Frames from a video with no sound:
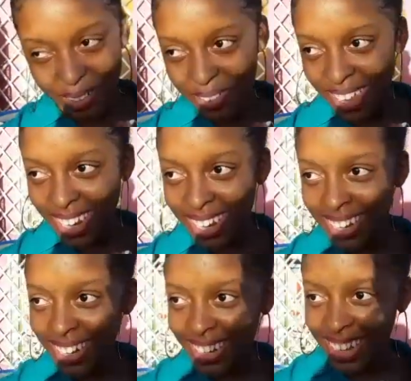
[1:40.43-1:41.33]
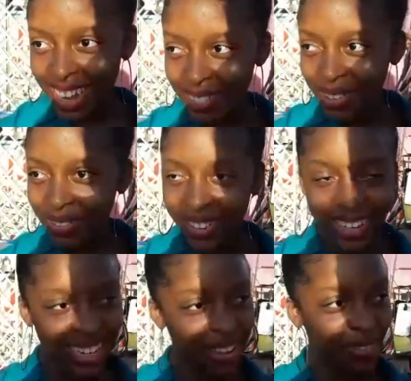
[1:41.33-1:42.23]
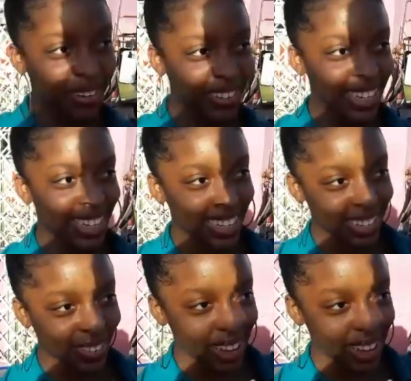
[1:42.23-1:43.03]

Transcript: Well, you have different type of reasons